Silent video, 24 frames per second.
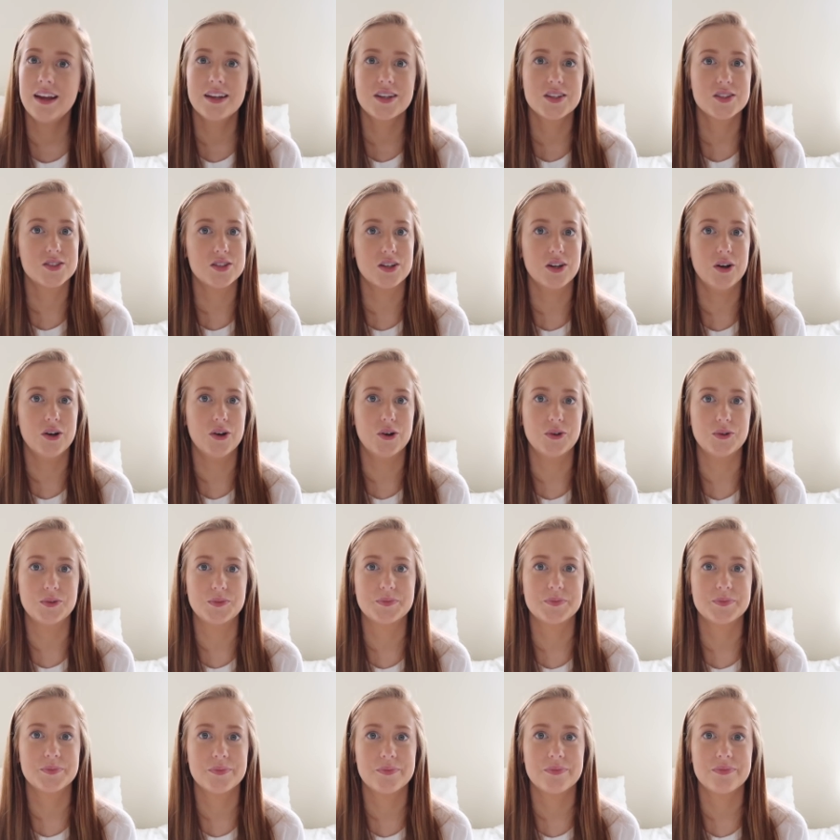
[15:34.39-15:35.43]
So
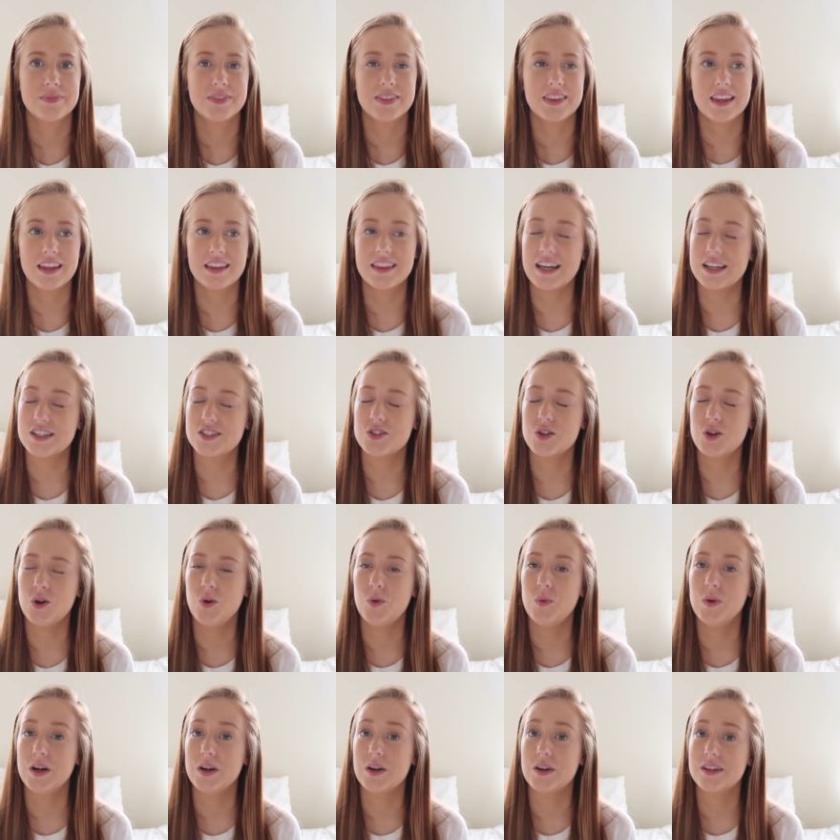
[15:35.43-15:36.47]
that's a little
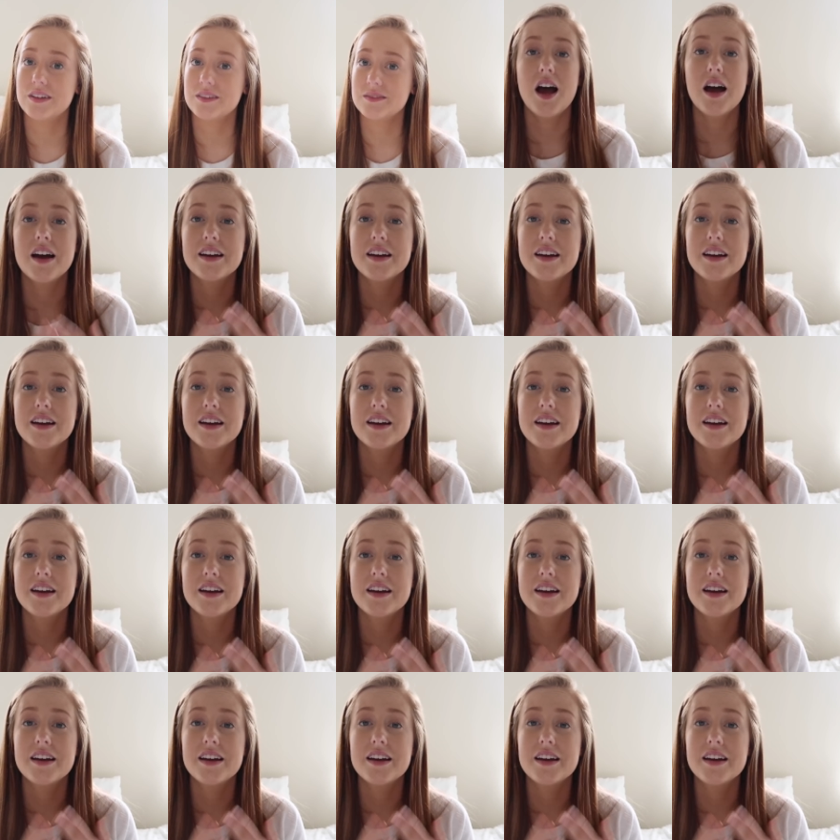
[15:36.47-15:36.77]
weird.